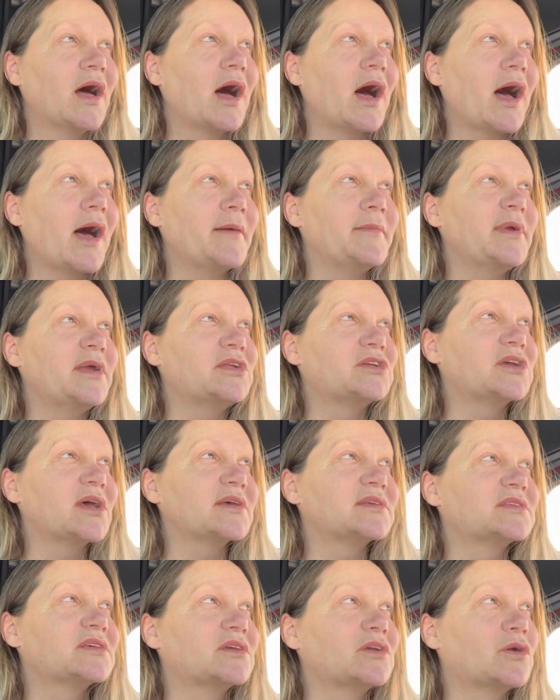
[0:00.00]
I mean,
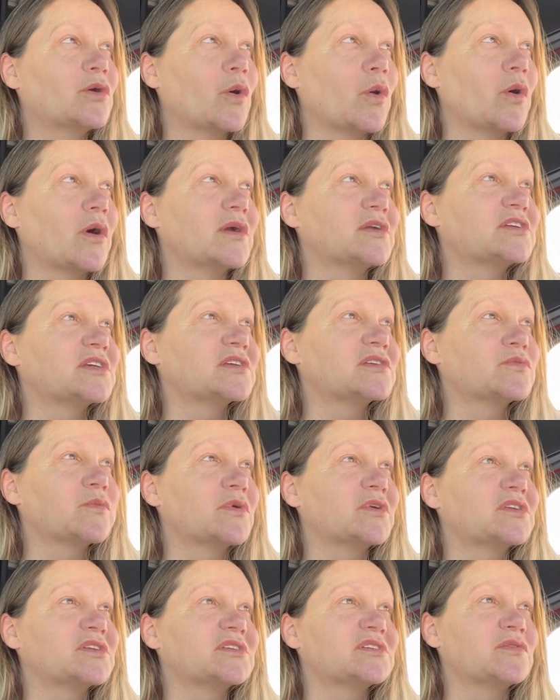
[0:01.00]
just gorgeous.
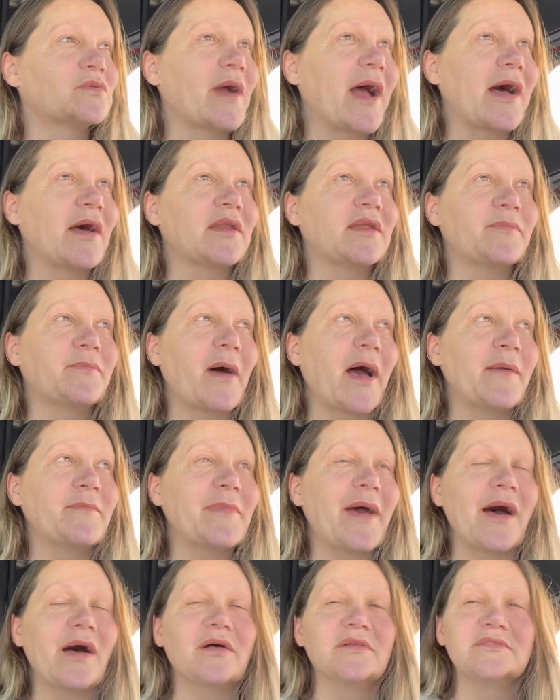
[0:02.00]
We're just surrounded by
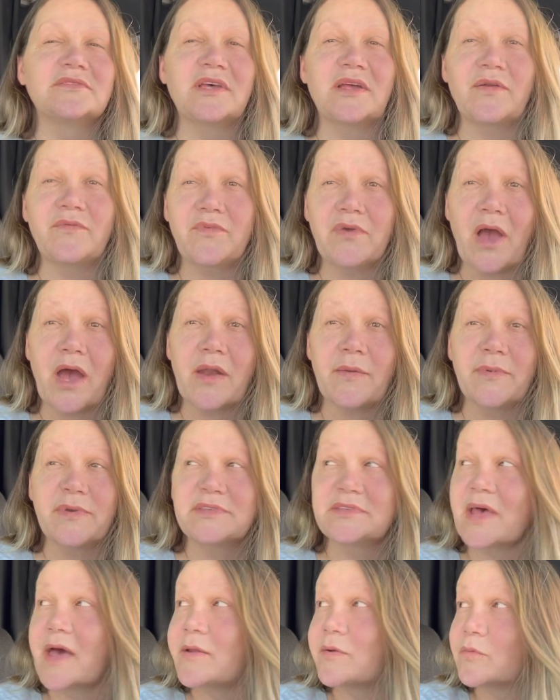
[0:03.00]
mountains. And if you got to be
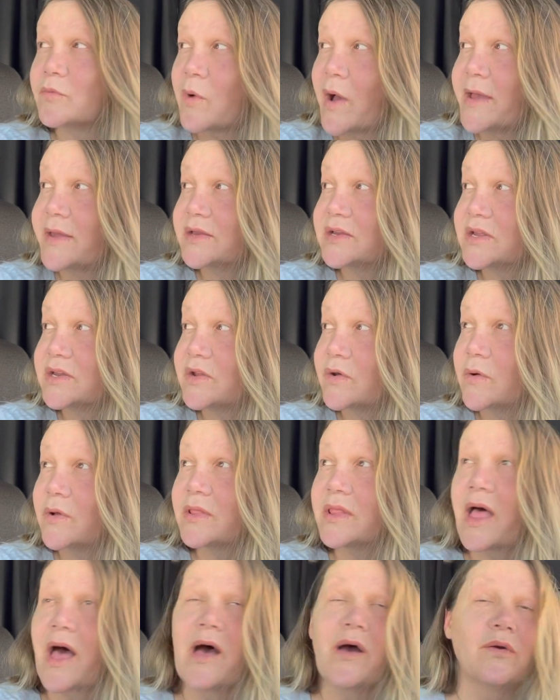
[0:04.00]
sitting waiting to do a
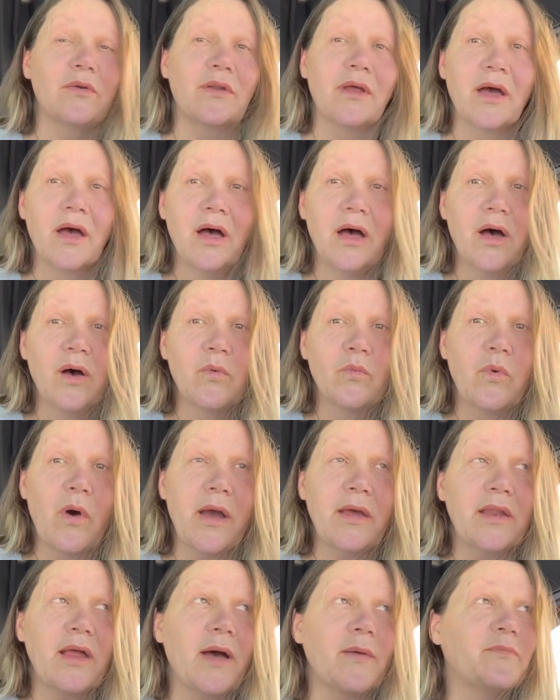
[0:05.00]
load,
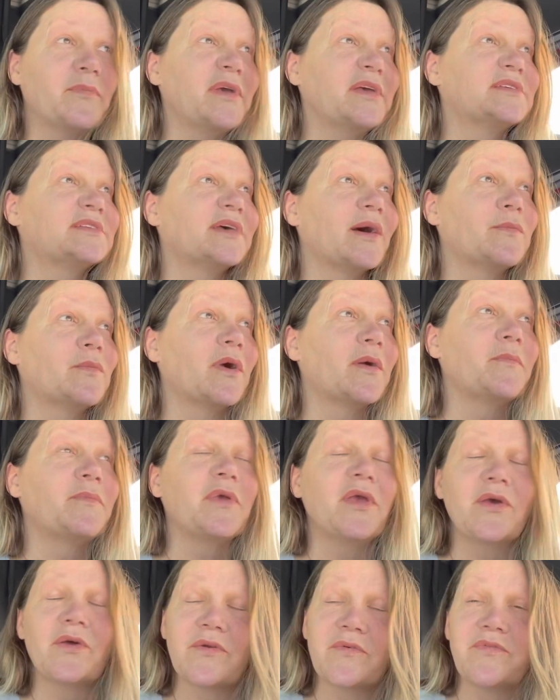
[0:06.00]
why not be somewhere
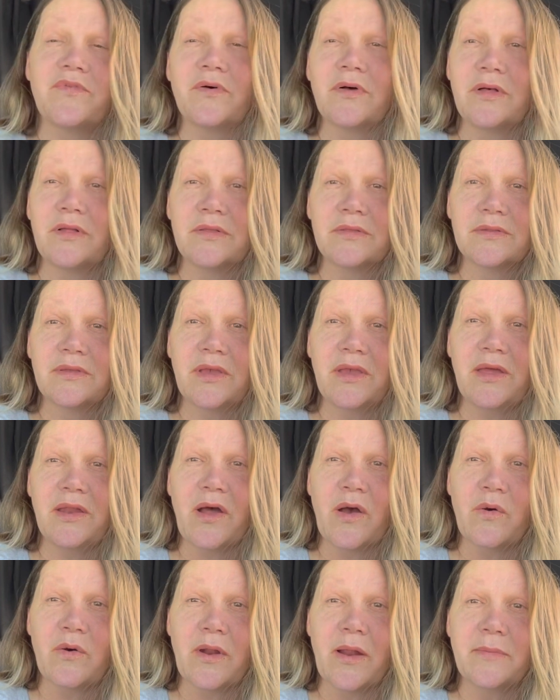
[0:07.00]
beautiful? You
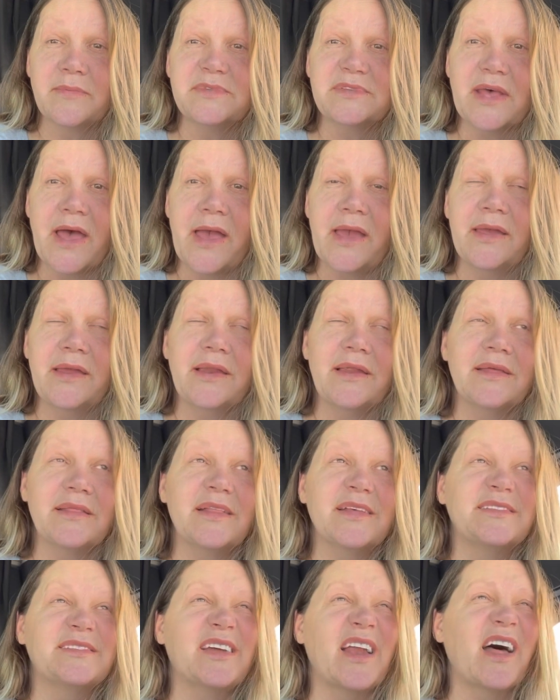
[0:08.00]
know what I'm saying? And
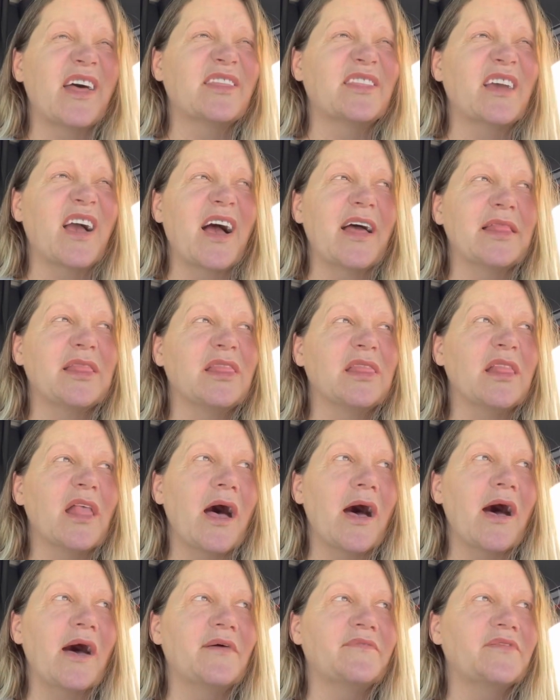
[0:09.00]
that's another thing I
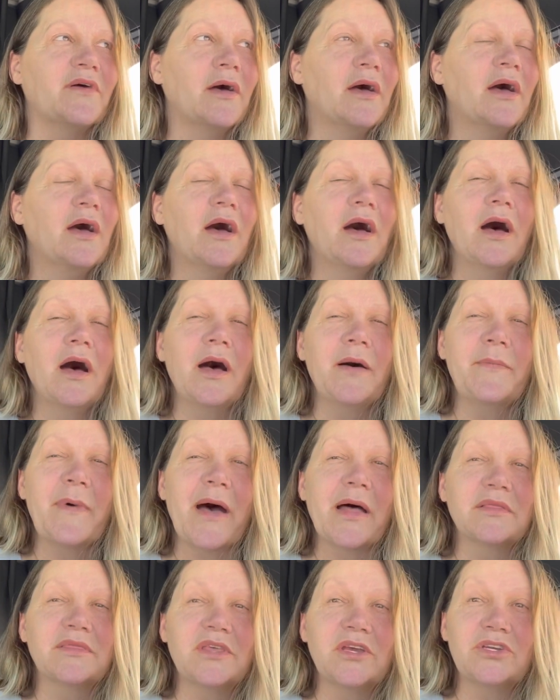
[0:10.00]
love
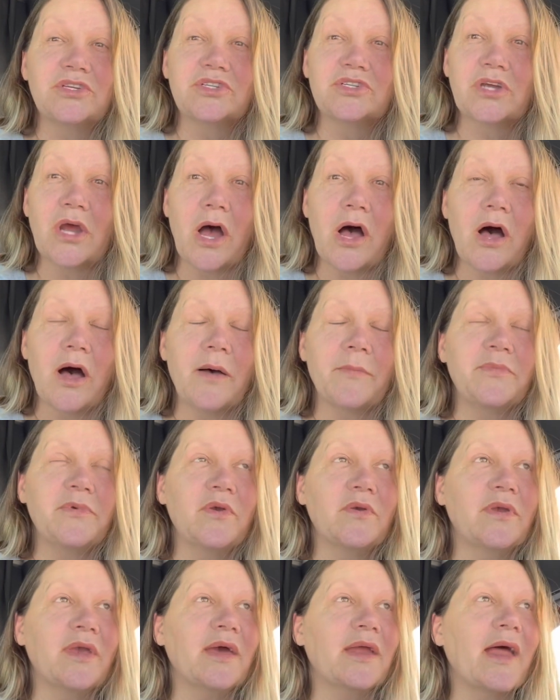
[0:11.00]
about this job.
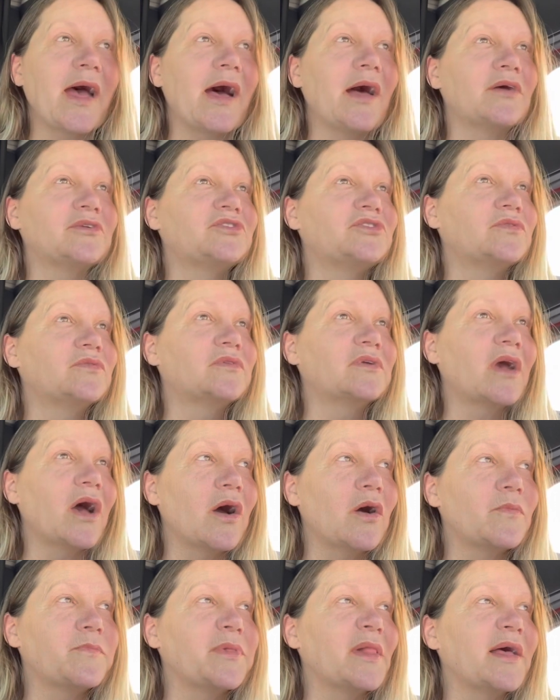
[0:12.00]
You get out, you
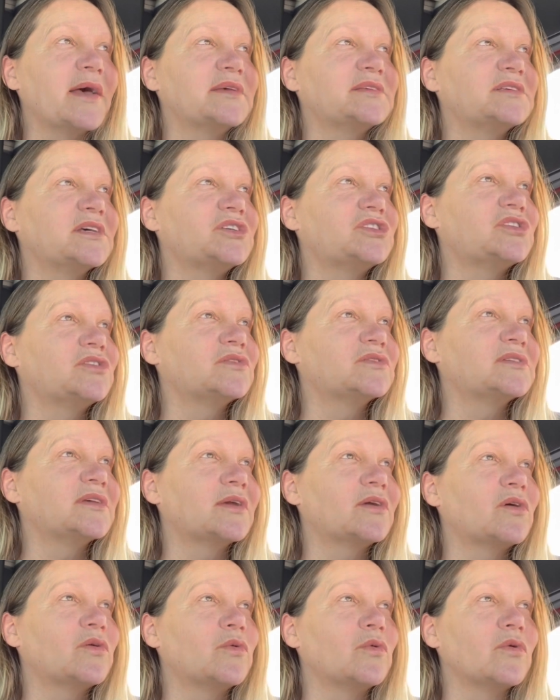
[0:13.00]
go places, you see
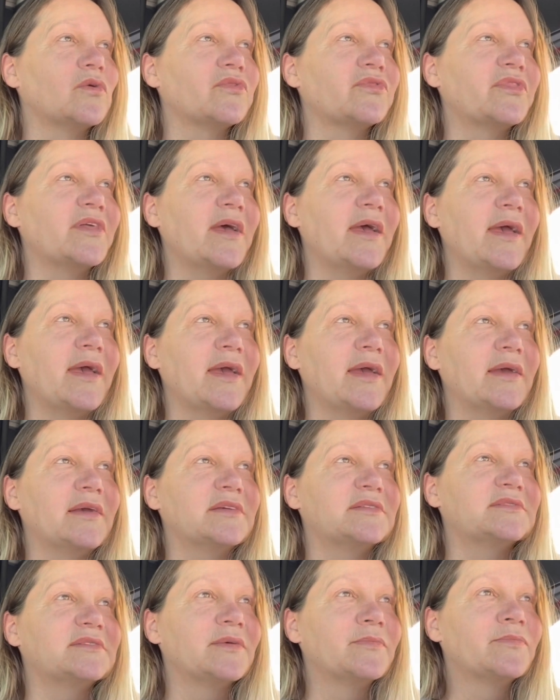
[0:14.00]
cool
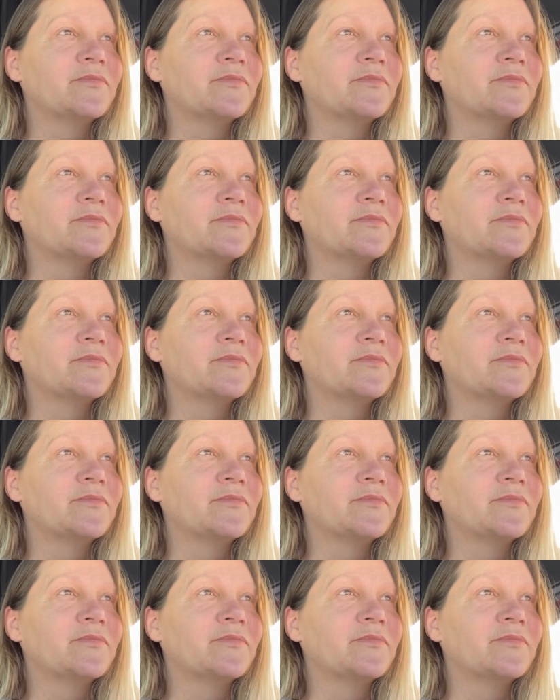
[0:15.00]
things.